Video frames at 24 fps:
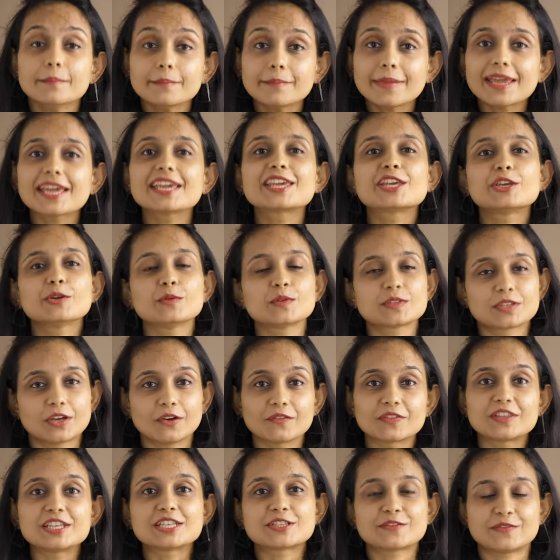Make use
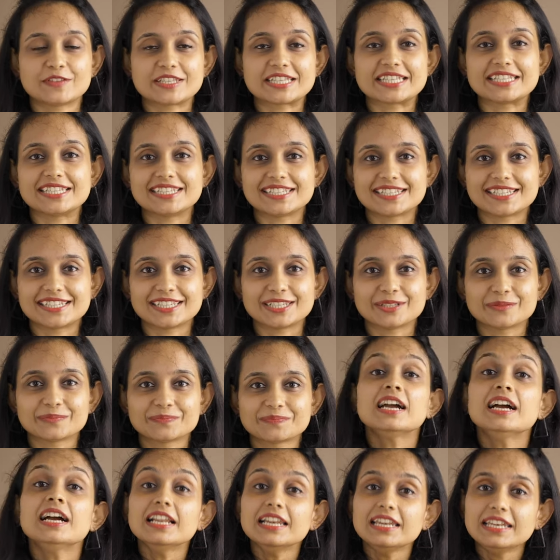of this facility.
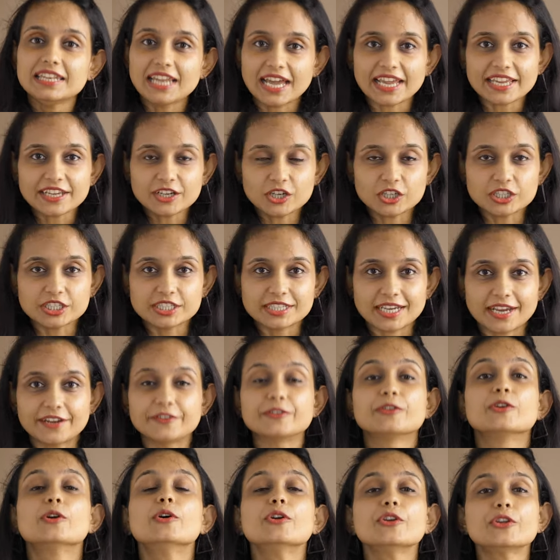Like
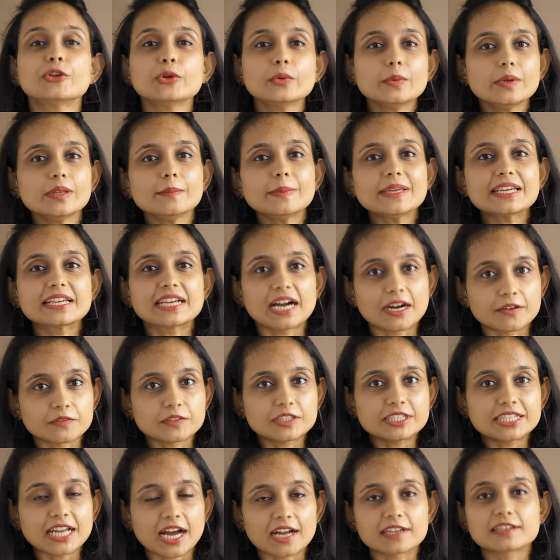Ontario, you will be
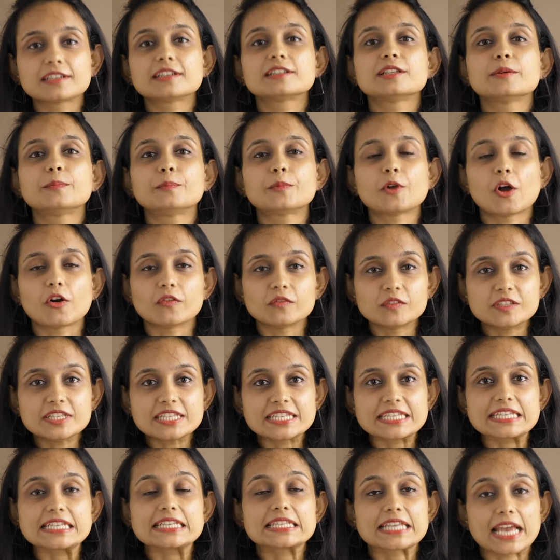covered under the
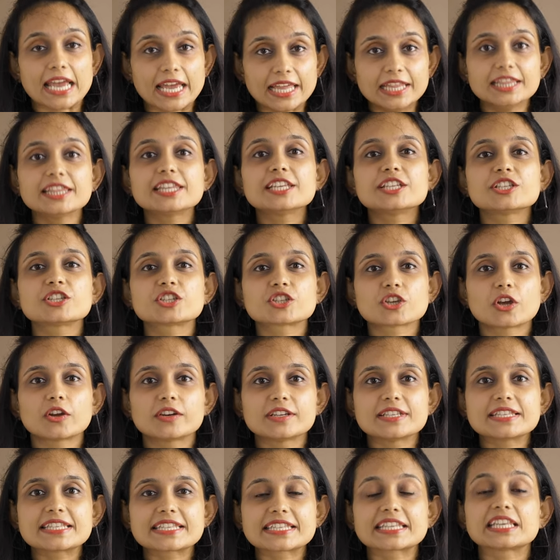province's health
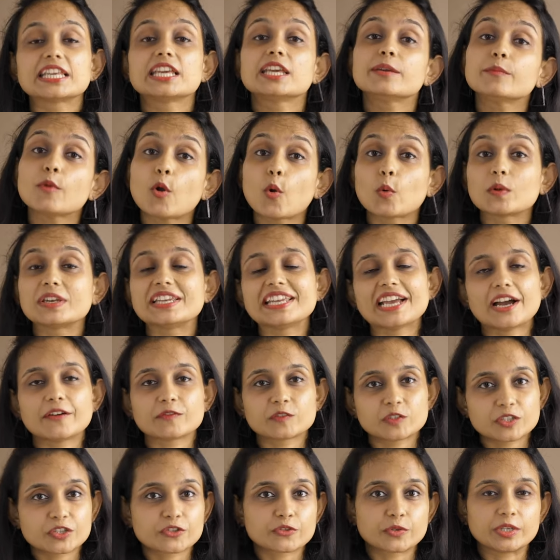insurance scheme only
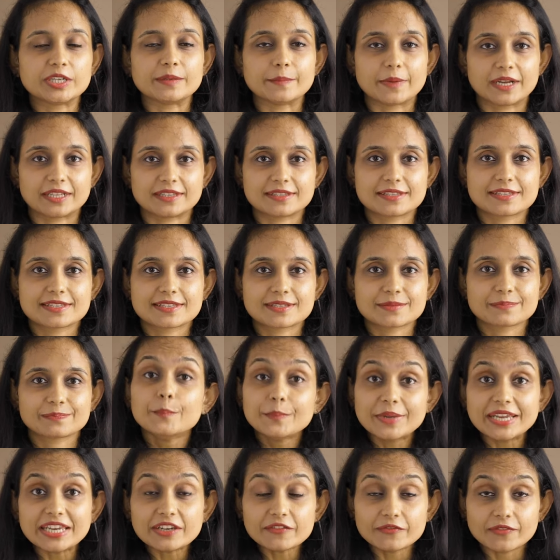after 3 months.
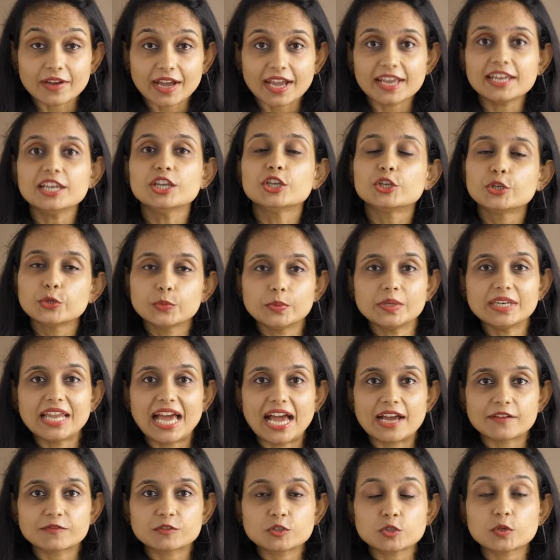Meanwhile, you will
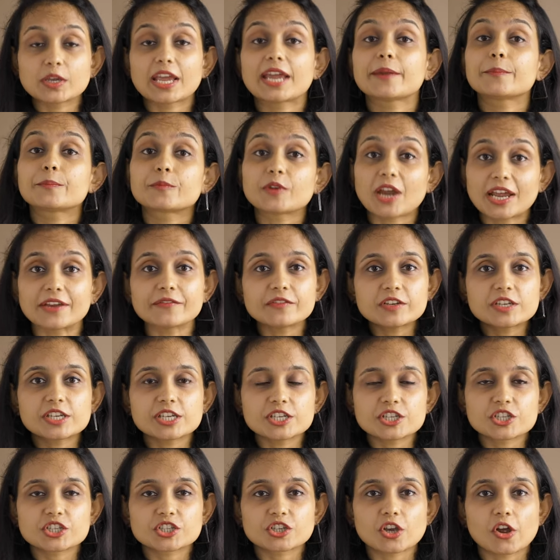have to get private
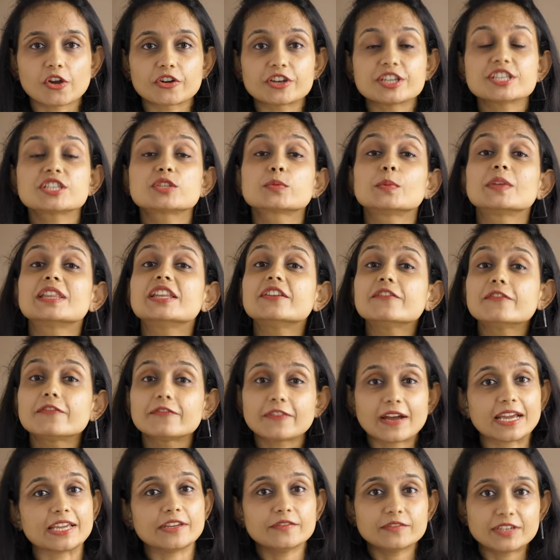insurance within
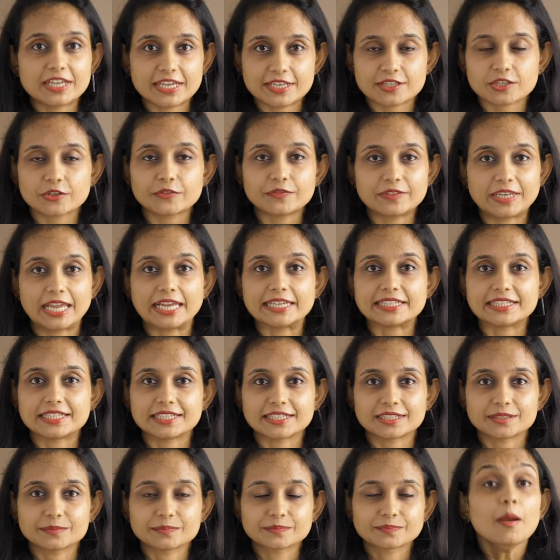5 days of landing.